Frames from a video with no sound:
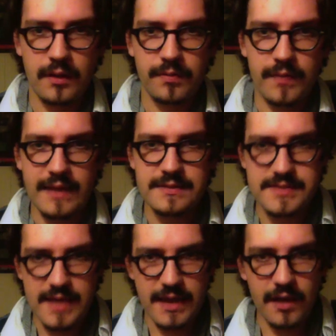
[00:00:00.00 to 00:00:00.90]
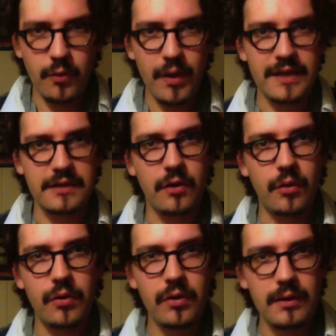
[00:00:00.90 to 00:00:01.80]
Than, say, a quail,
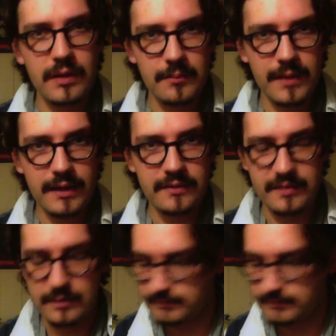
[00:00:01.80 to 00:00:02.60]
or a manatee.